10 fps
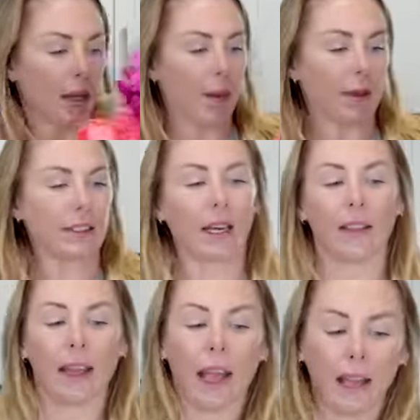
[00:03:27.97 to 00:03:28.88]
I'm
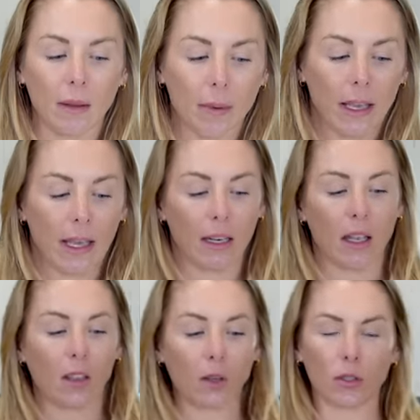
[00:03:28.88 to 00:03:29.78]
excited. They had them
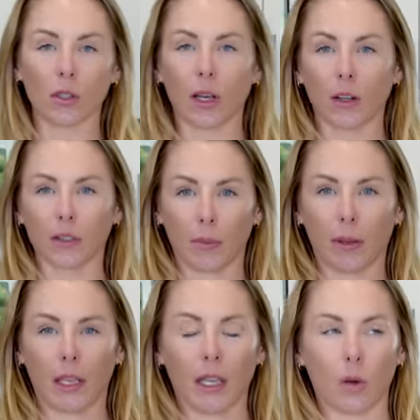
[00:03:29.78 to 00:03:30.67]
in those two colors of
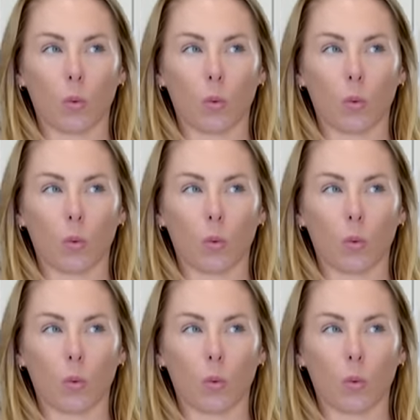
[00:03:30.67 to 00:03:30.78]
pink,